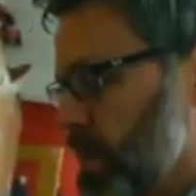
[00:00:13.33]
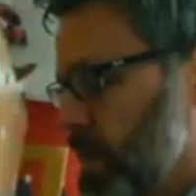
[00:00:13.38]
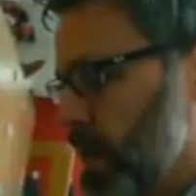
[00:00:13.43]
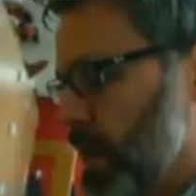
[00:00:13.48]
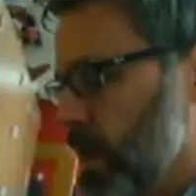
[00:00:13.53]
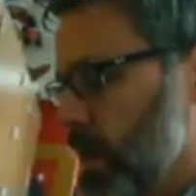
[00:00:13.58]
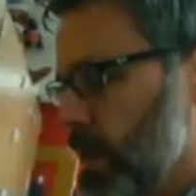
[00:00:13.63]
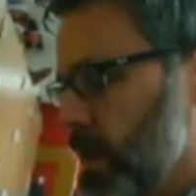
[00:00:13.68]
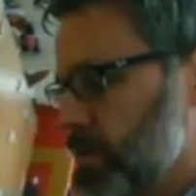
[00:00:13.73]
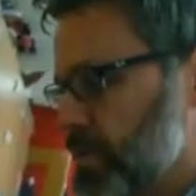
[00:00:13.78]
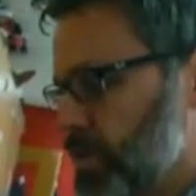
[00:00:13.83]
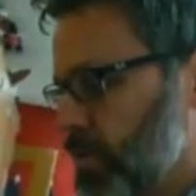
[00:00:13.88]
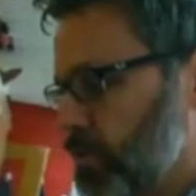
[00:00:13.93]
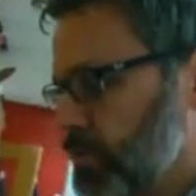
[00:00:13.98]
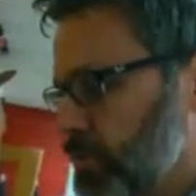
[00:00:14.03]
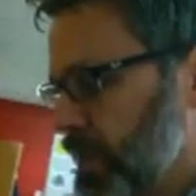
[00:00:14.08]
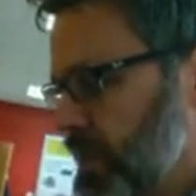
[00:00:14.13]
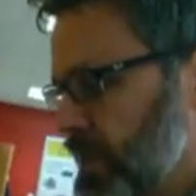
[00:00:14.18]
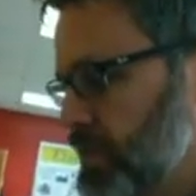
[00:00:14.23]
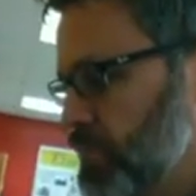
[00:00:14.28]
So
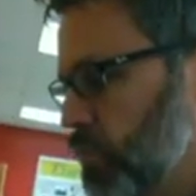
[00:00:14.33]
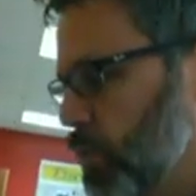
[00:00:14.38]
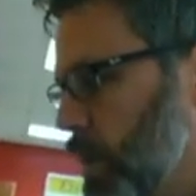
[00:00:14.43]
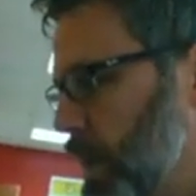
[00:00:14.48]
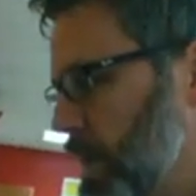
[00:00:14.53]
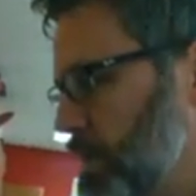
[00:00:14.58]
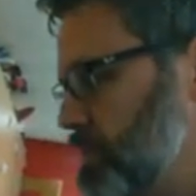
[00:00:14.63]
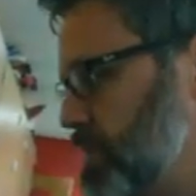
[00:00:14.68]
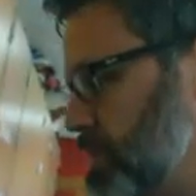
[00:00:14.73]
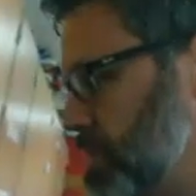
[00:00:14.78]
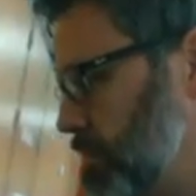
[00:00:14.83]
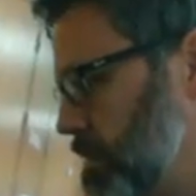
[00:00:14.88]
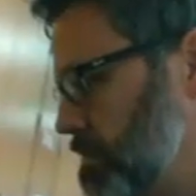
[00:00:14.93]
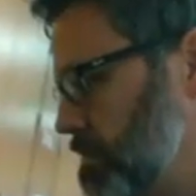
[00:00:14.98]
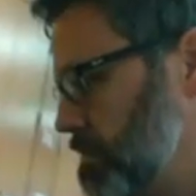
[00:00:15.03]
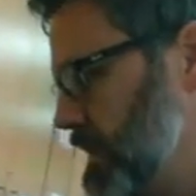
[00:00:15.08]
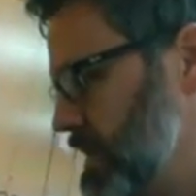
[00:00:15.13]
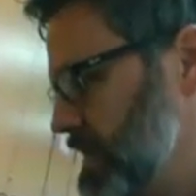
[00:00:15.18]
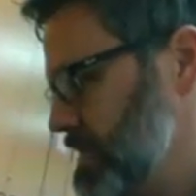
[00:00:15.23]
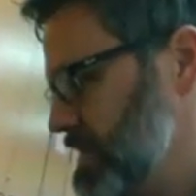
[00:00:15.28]
please watch and be
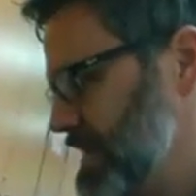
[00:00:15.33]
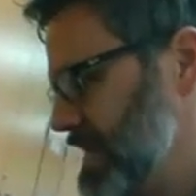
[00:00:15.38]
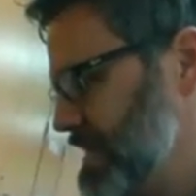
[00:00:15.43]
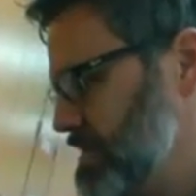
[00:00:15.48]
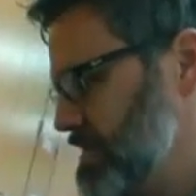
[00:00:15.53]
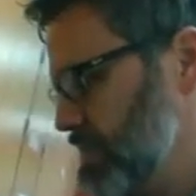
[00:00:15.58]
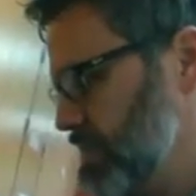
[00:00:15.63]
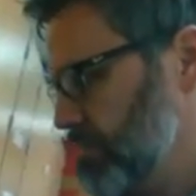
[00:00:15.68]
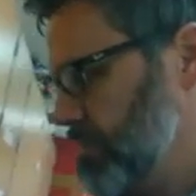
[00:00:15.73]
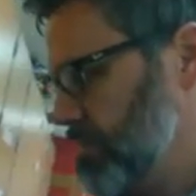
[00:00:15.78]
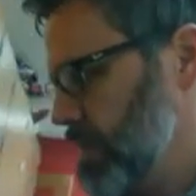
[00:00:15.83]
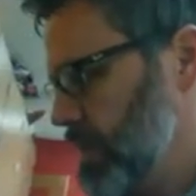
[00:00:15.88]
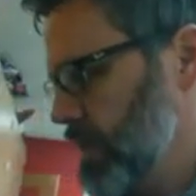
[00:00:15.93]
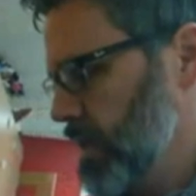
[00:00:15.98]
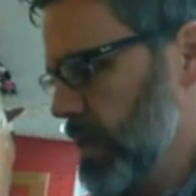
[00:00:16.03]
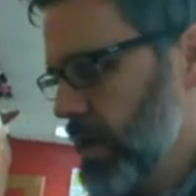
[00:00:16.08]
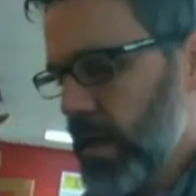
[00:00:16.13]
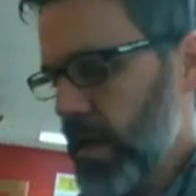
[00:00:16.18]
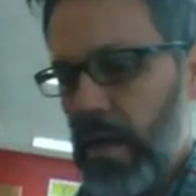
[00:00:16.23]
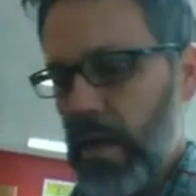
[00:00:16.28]
attentive.
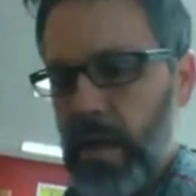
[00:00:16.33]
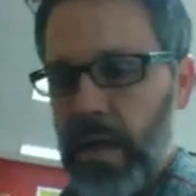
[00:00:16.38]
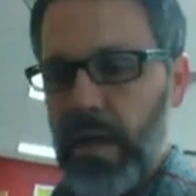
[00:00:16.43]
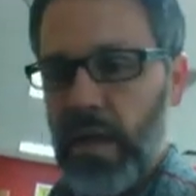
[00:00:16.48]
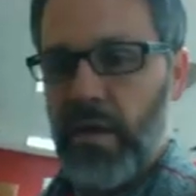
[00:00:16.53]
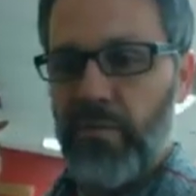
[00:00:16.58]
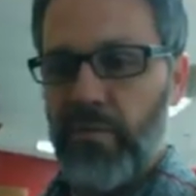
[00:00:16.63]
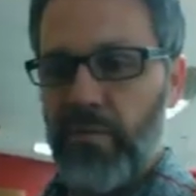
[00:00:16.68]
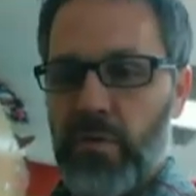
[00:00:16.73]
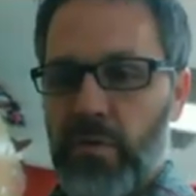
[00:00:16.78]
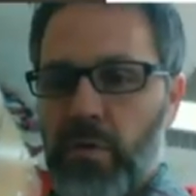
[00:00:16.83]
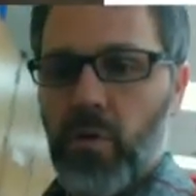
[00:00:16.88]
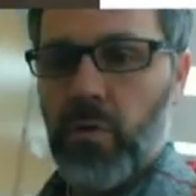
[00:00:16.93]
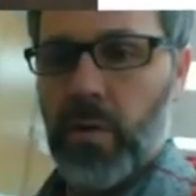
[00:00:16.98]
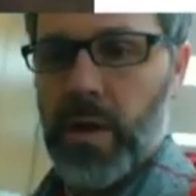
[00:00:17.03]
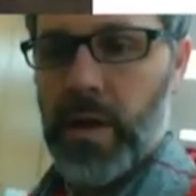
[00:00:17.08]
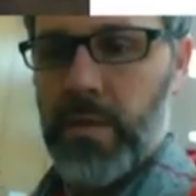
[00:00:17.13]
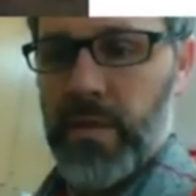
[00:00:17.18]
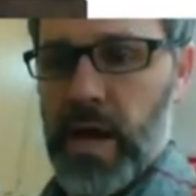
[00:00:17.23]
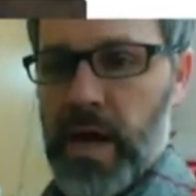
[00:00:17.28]
If you go
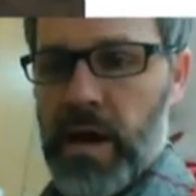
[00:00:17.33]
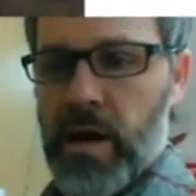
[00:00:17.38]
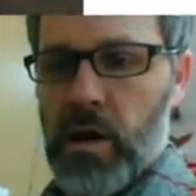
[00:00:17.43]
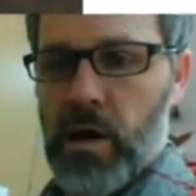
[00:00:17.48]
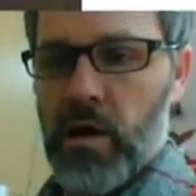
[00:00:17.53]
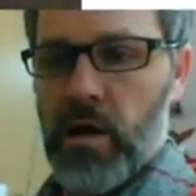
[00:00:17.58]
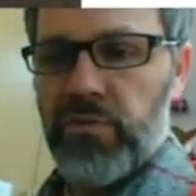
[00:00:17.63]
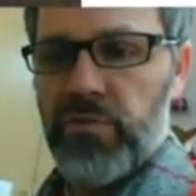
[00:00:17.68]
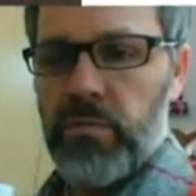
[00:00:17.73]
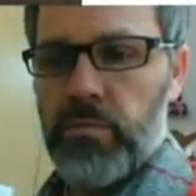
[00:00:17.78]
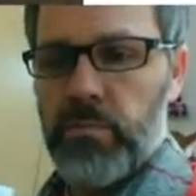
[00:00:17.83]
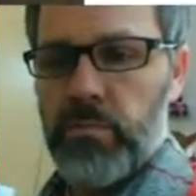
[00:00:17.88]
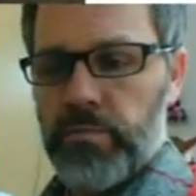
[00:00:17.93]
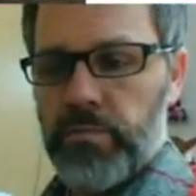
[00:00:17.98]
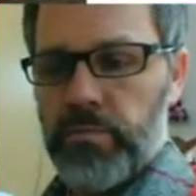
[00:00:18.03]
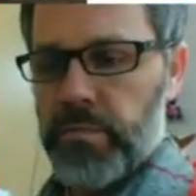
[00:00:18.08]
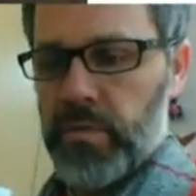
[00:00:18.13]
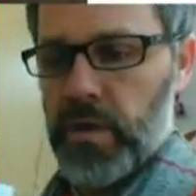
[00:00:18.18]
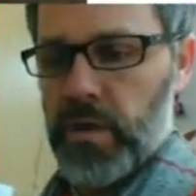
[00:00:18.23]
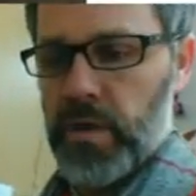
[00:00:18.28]
around the house,
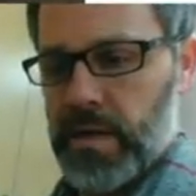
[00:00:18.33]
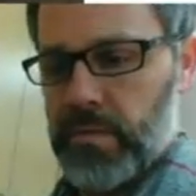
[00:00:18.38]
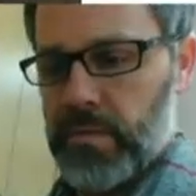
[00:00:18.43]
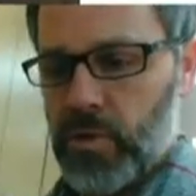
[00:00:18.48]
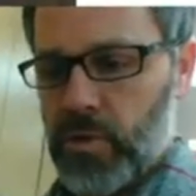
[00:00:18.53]
and I'm going